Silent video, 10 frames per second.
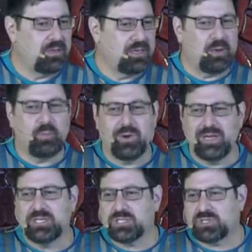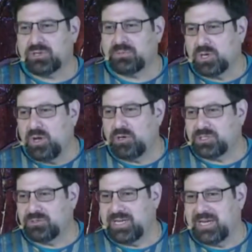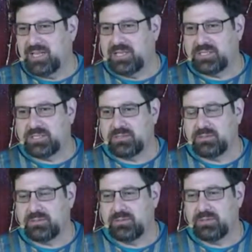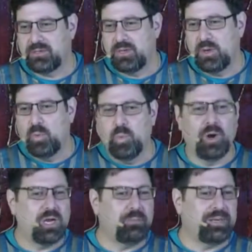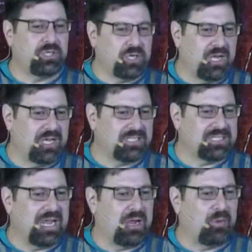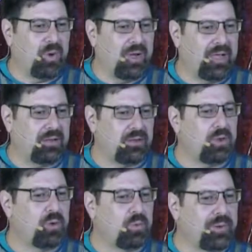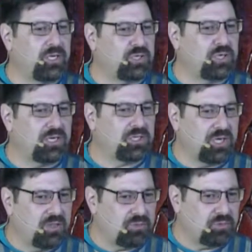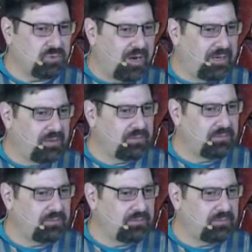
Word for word: Now, what does the scripture also tell us? We're going to be judged how what? We judge others, right?